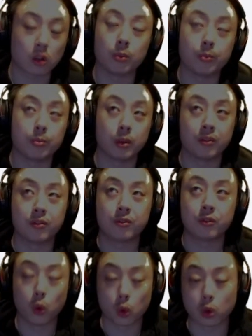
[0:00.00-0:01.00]

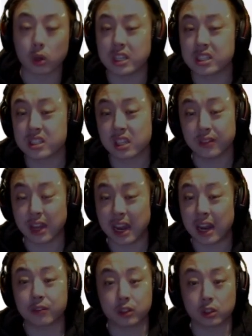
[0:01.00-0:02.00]
before instead of
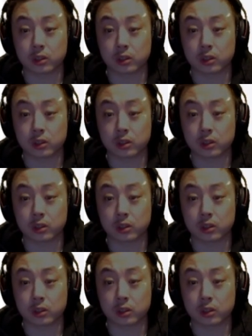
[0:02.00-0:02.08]
after.